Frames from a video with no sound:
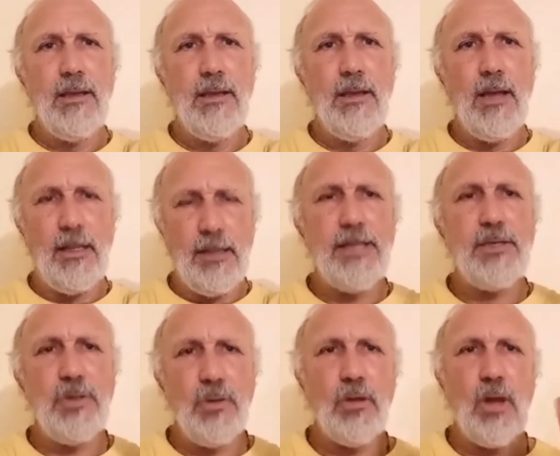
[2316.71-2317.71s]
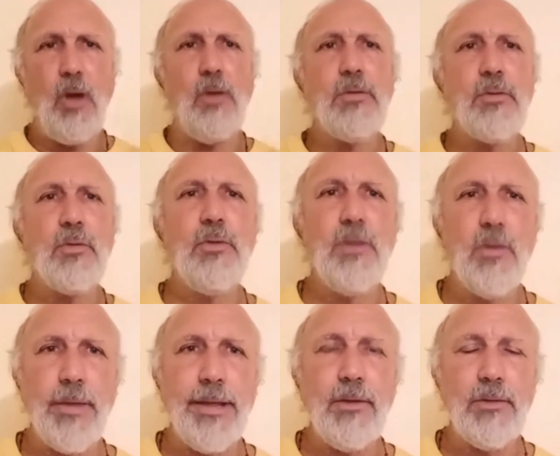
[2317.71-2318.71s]
unless you go through the
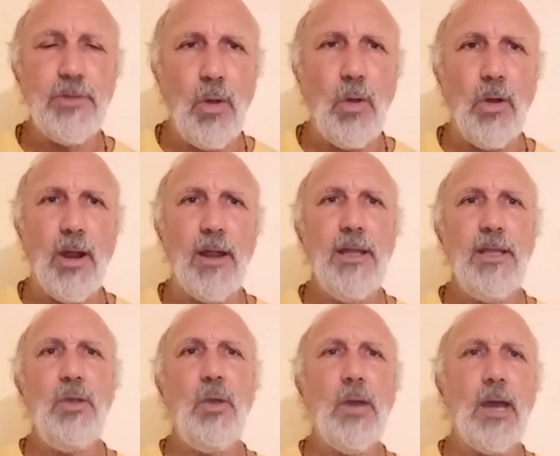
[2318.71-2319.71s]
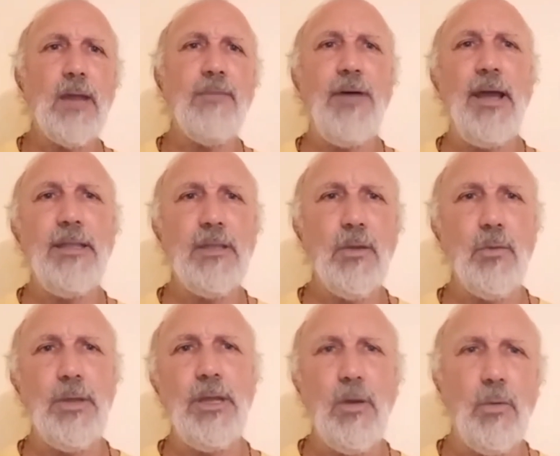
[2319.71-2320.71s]
real door. You got to find a
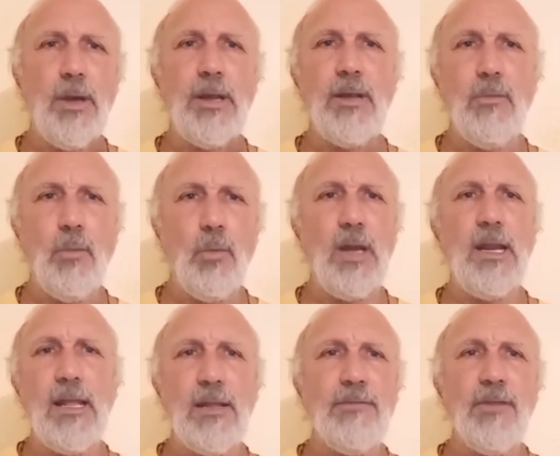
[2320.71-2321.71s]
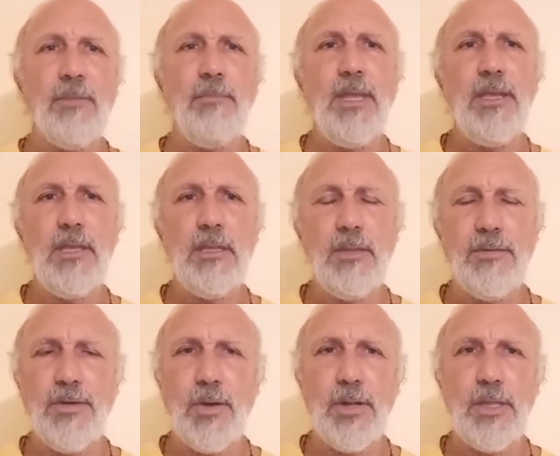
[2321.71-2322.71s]
real one out of a million
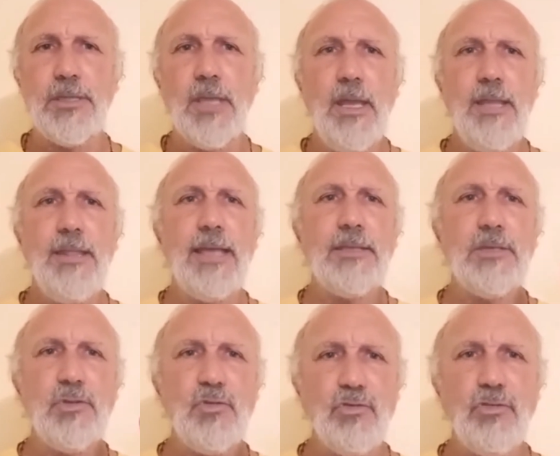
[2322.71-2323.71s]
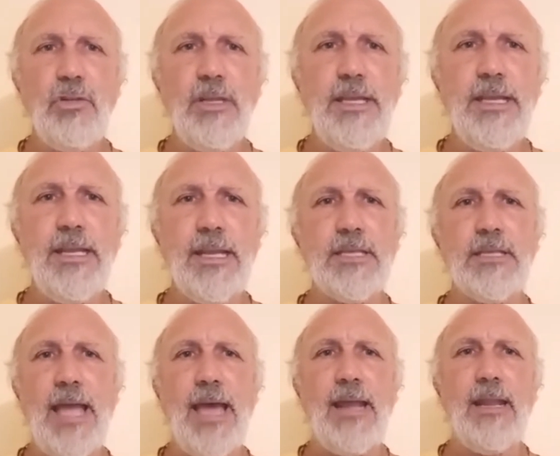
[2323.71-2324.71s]
devotees that's truly an
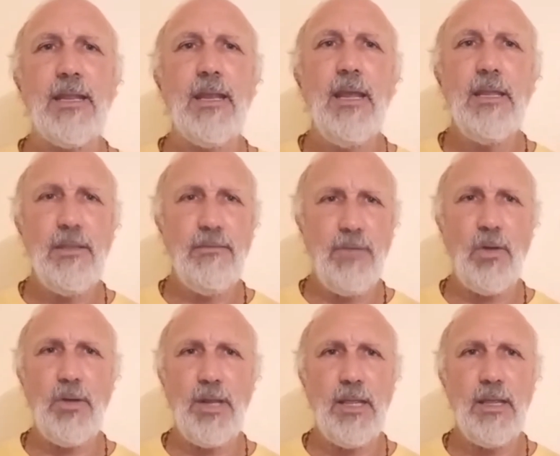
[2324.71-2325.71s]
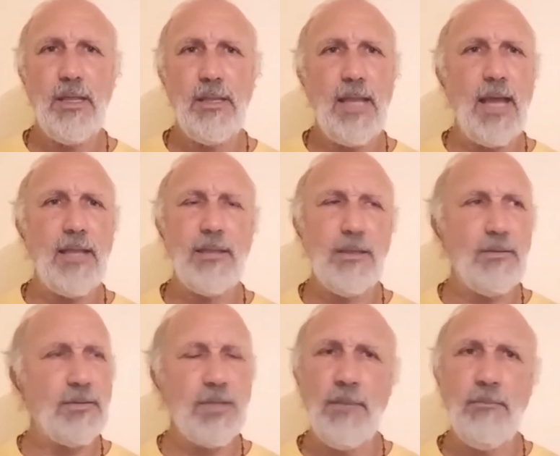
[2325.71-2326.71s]
ecstatic devotee,
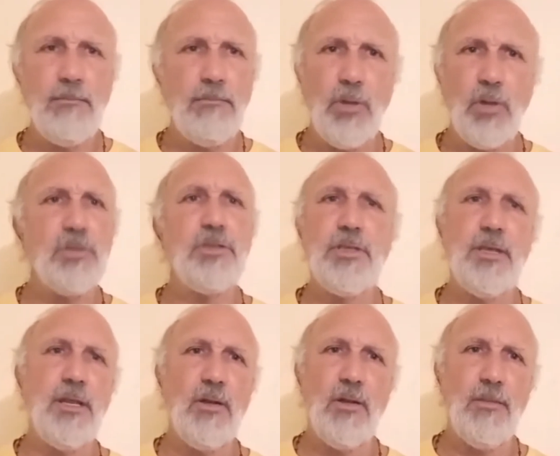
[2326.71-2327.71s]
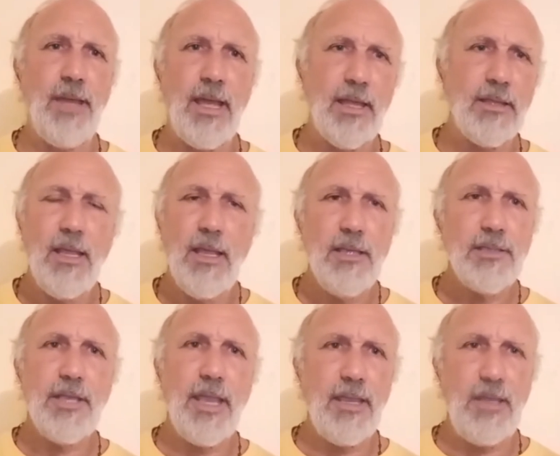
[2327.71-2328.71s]
not some bullshitter, man,
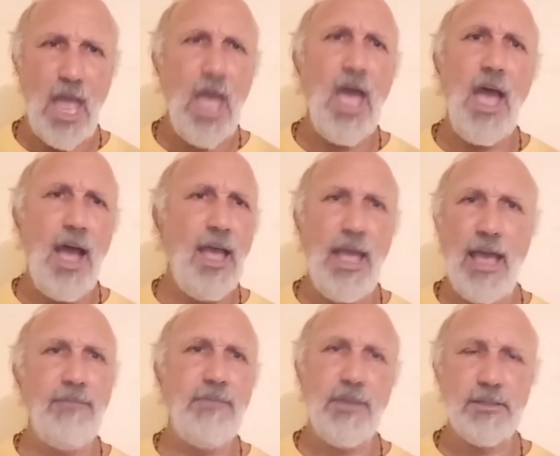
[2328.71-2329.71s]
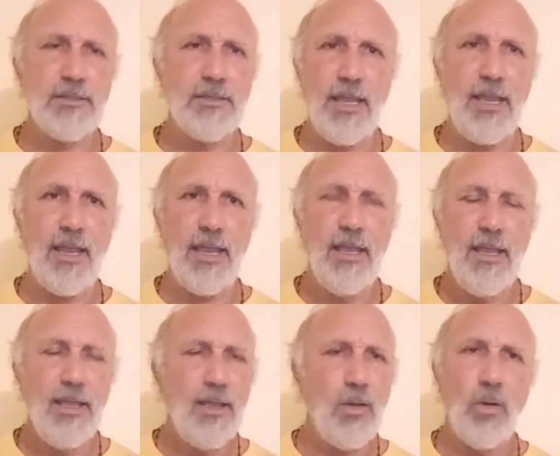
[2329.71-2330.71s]
saying, yeah, I have this thing,
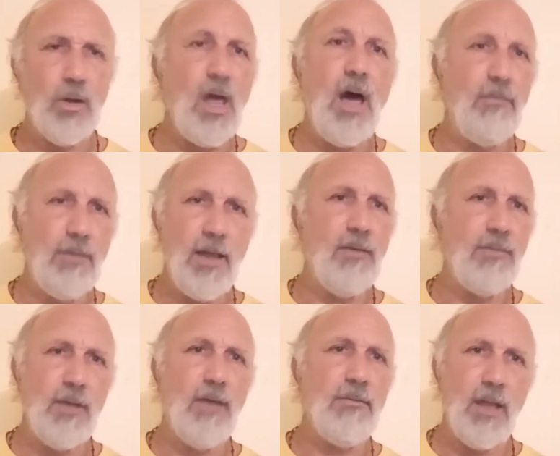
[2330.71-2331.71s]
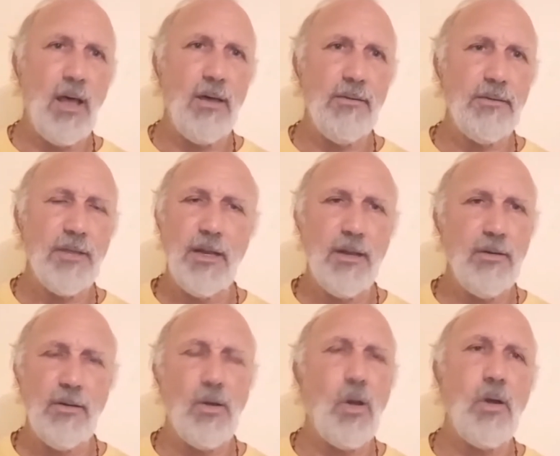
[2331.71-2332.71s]
or love,
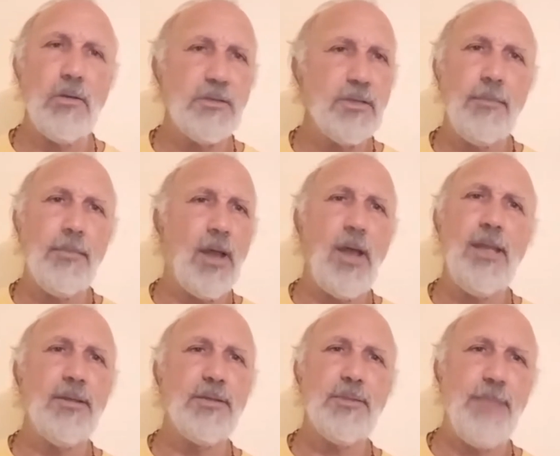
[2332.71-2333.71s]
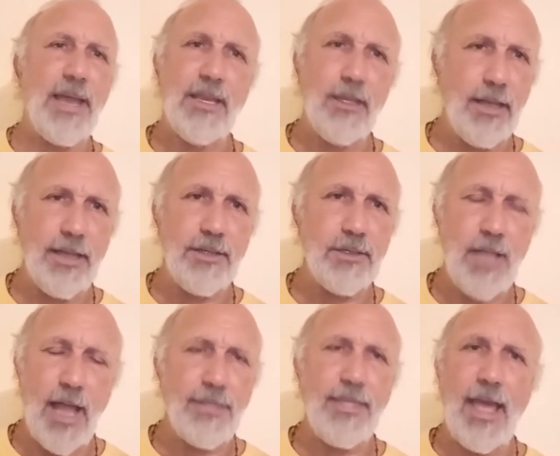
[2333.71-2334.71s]
and all some kind of speculation.
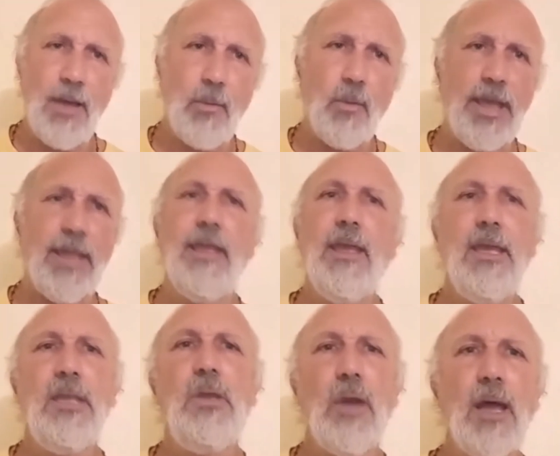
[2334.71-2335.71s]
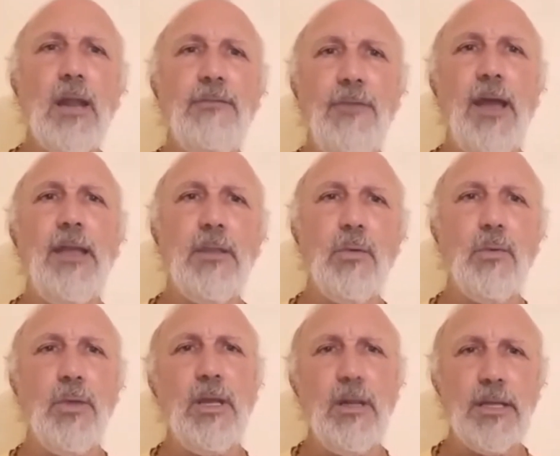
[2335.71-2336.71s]
Not that way. You got to find a
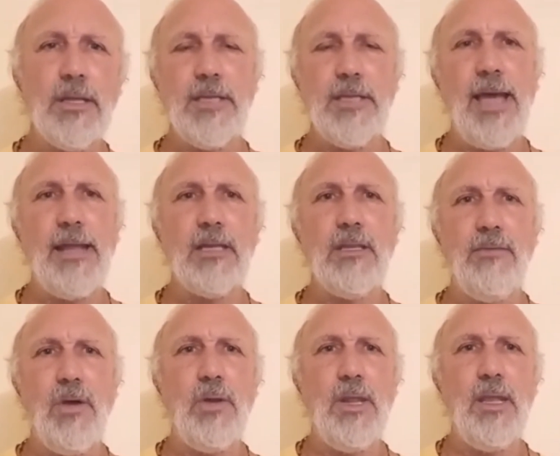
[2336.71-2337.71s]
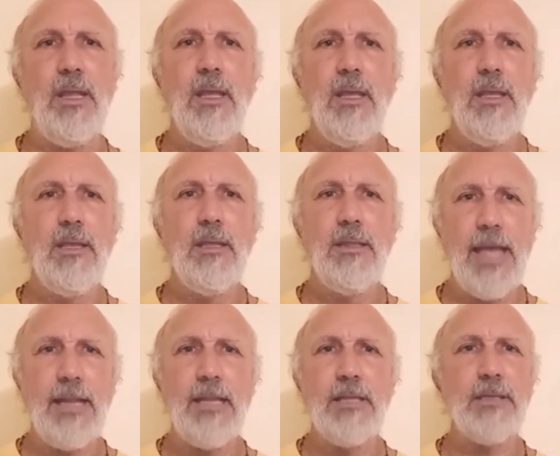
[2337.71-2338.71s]
real ecstatic devotee
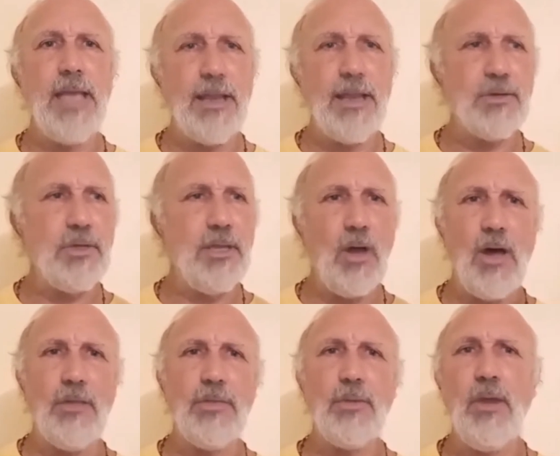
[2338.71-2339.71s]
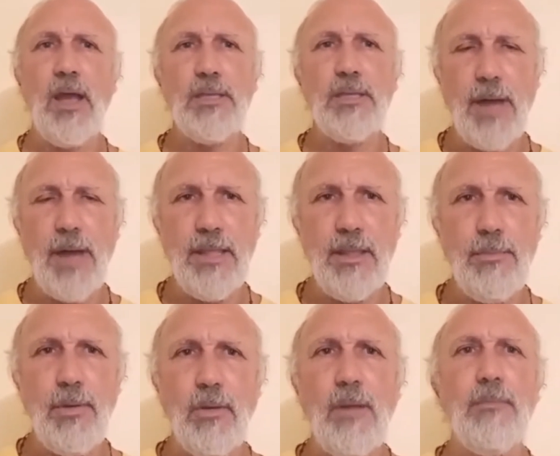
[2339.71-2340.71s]
that is actually authorized by the
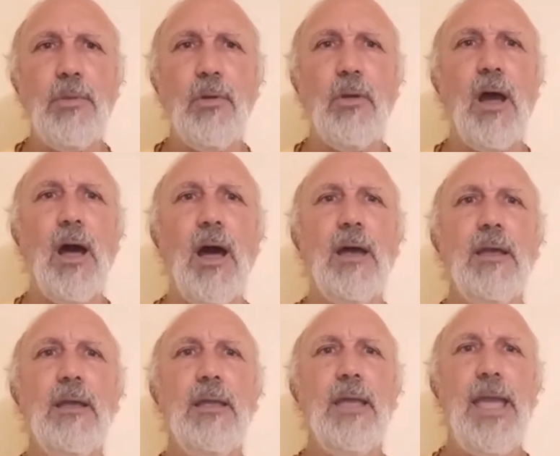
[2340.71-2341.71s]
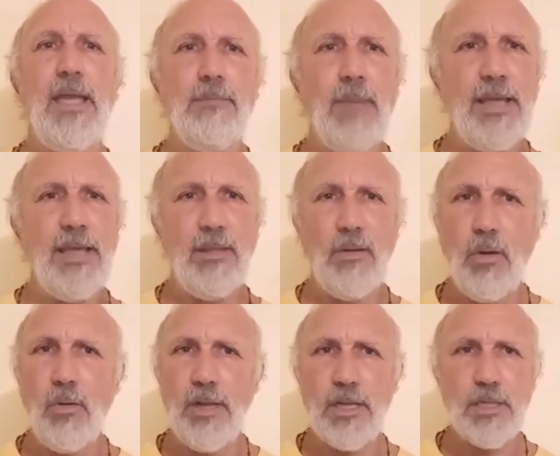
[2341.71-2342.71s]
parampara and by their
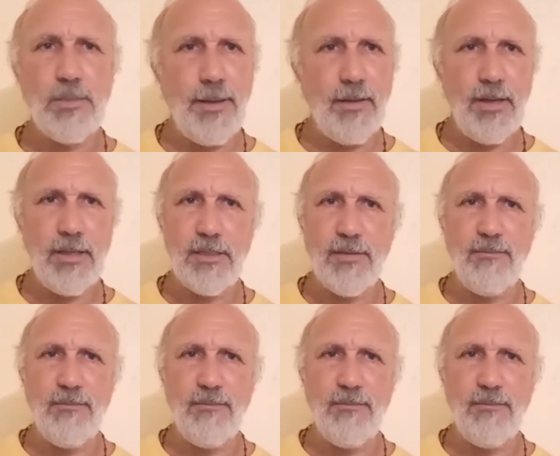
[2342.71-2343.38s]
own experience of